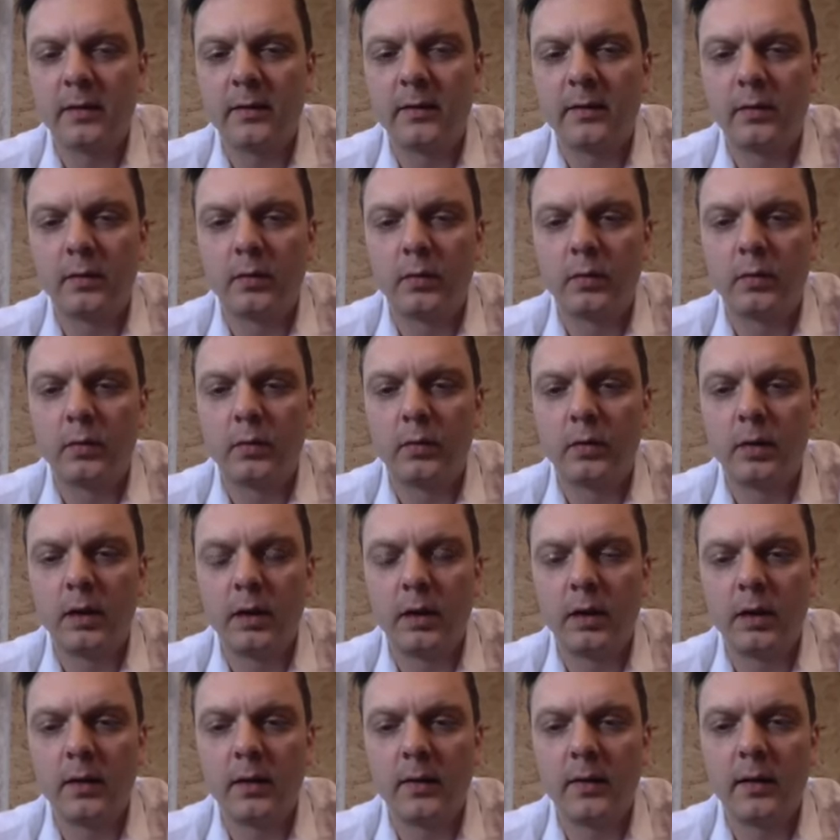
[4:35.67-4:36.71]
So
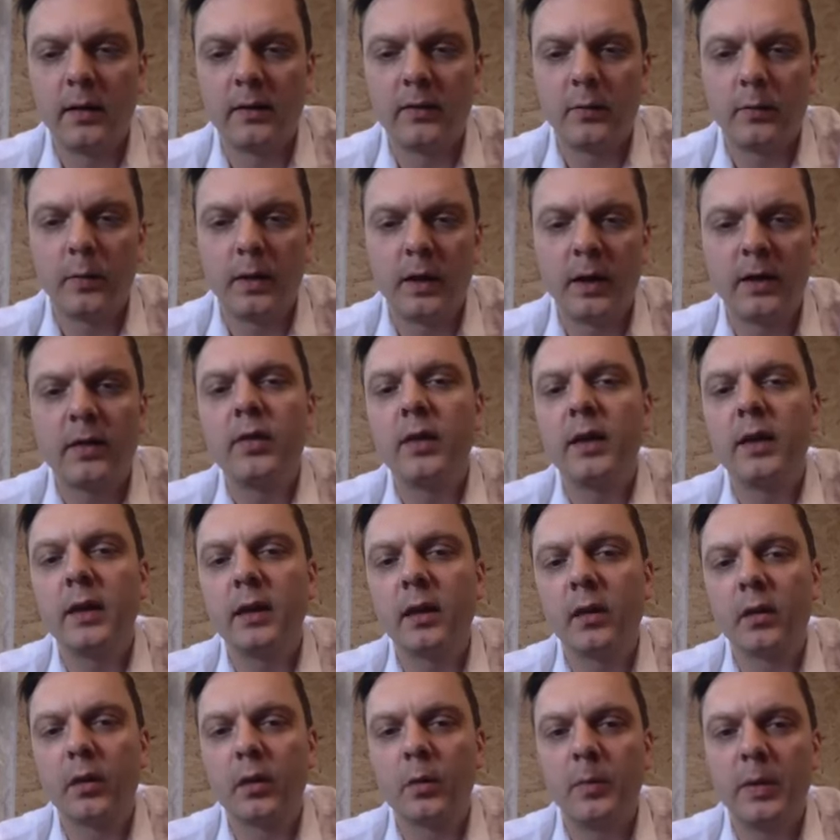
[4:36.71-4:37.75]
that's why I think a
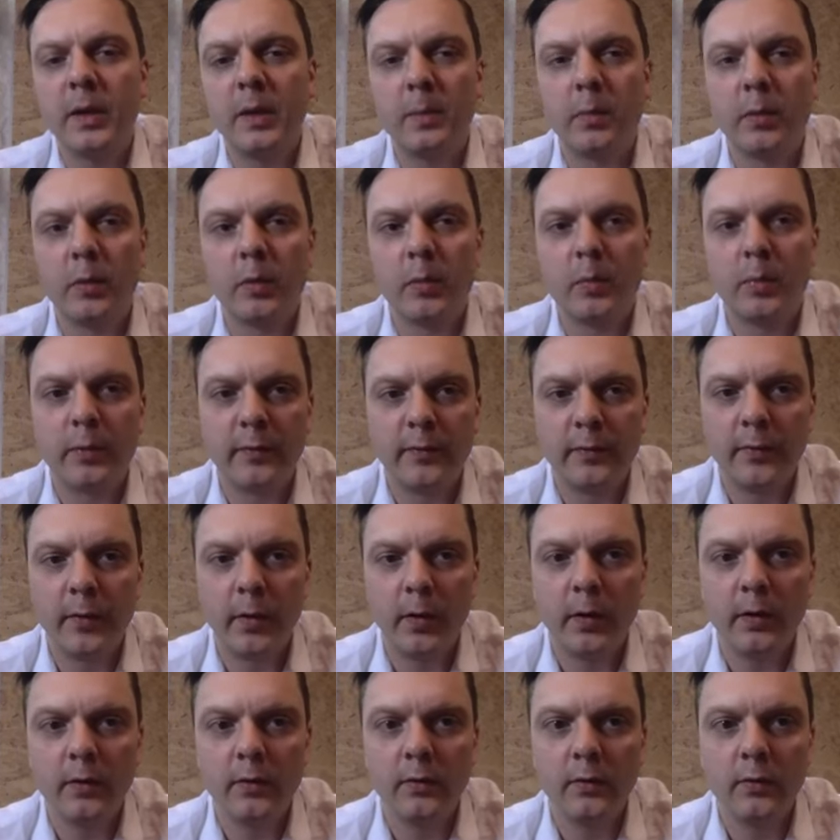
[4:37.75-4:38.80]
lot of people
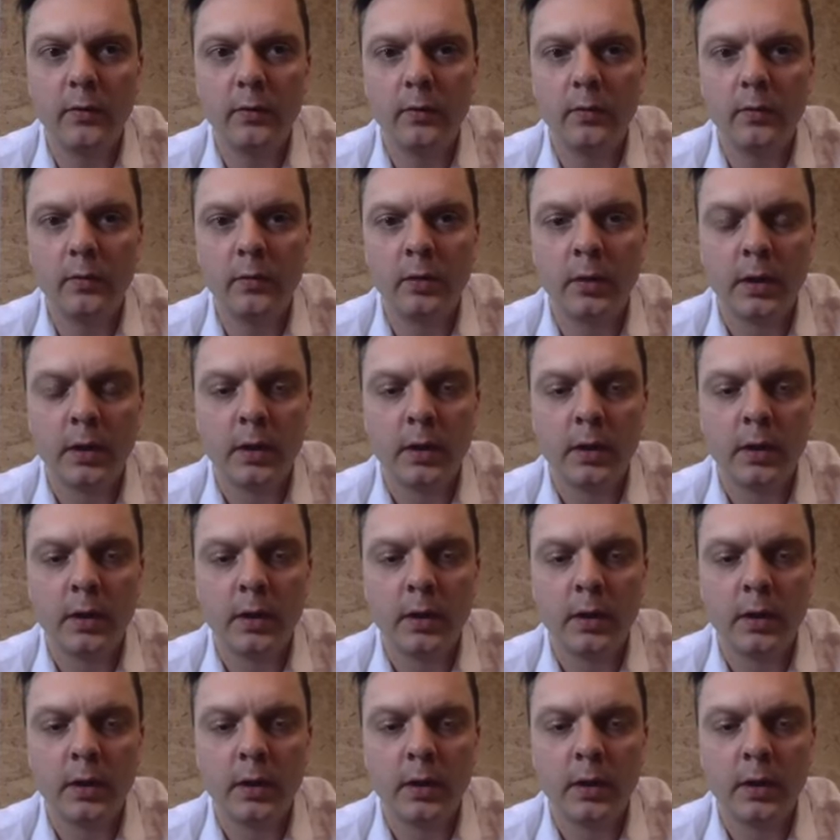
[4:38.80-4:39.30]
prefer to